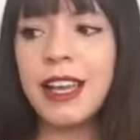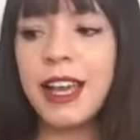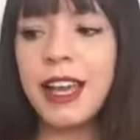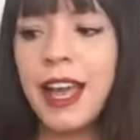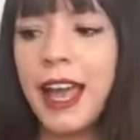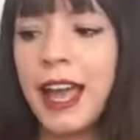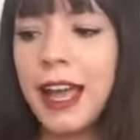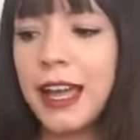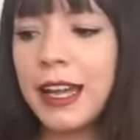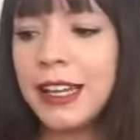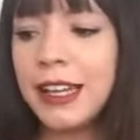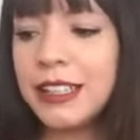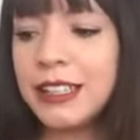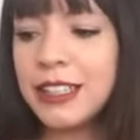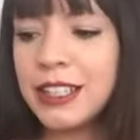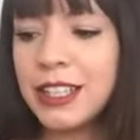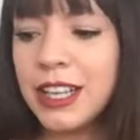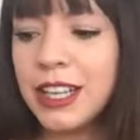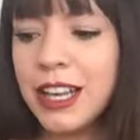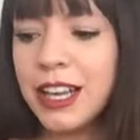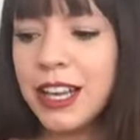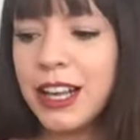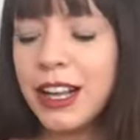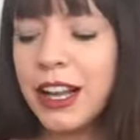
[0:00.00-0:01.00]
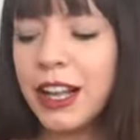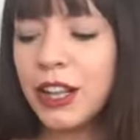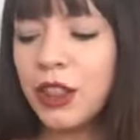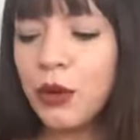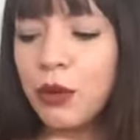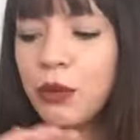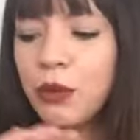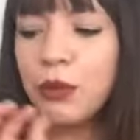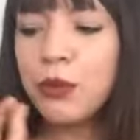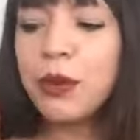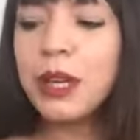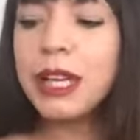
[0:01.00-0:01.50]
And the
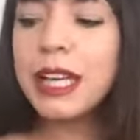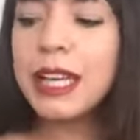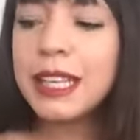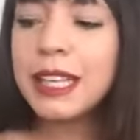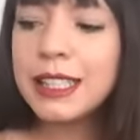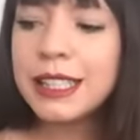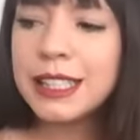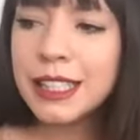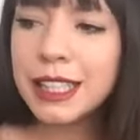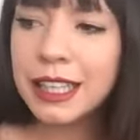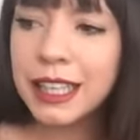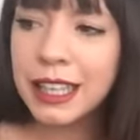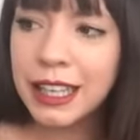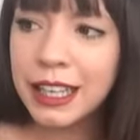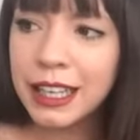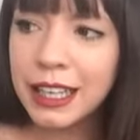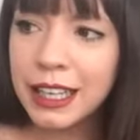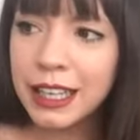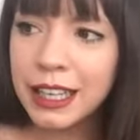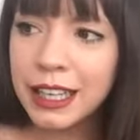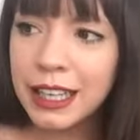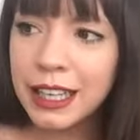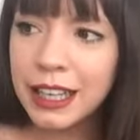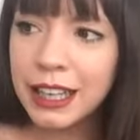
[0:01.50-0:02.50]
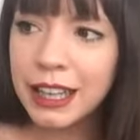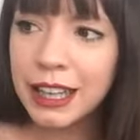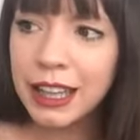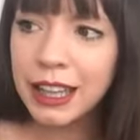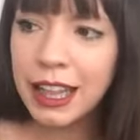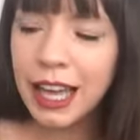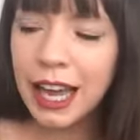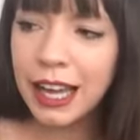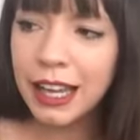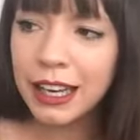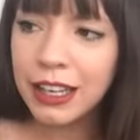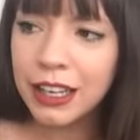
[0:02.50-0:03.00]
reason
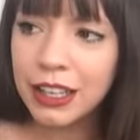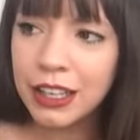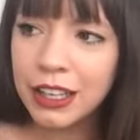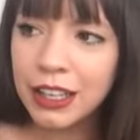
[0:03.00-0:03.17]
that